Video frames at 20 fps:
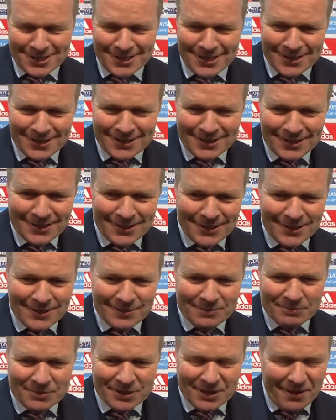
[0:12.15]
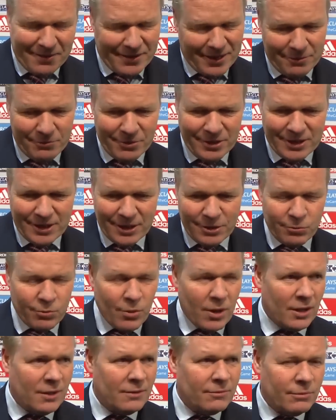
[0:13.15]
And, um, but I think we did it
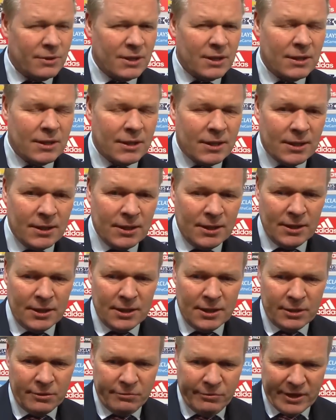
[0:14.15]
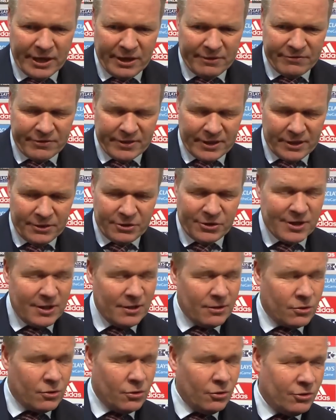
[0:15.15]
well. We, uh, we had a very te
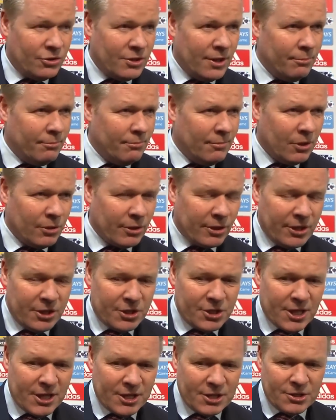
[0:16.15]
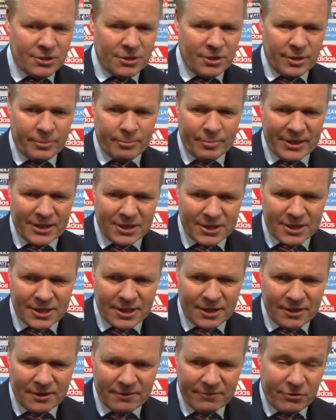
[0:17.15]
good team organization on the pitch,
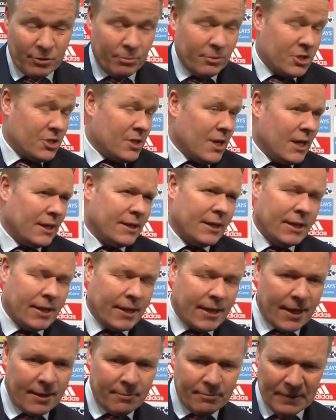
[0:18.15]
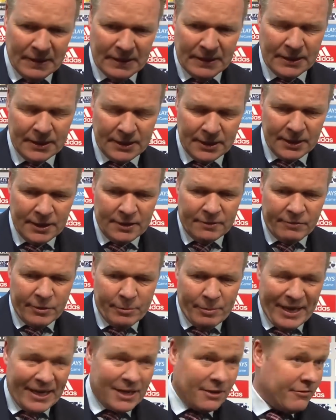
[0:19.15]
and from the start in the game, we
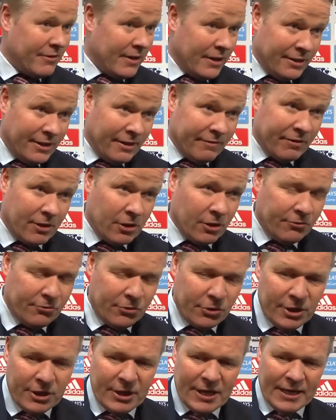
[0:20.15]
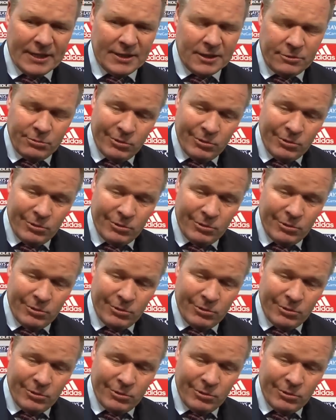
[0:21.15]
make it very difficult for United.